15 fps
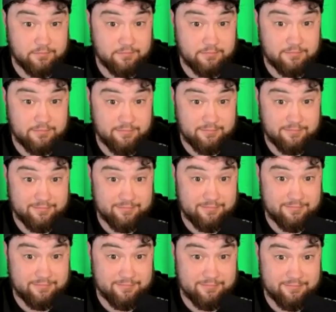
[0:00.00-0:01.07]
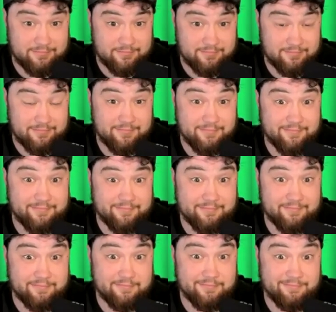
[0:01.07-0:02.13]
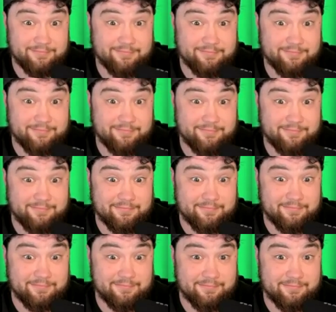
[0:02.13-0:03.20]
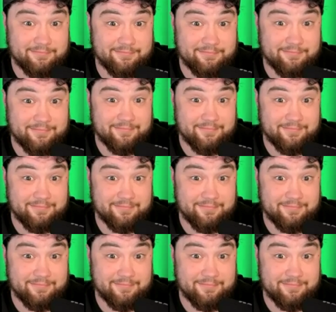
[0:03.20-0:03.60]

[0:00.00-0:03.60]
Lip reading: No words are spoken by the person on screen.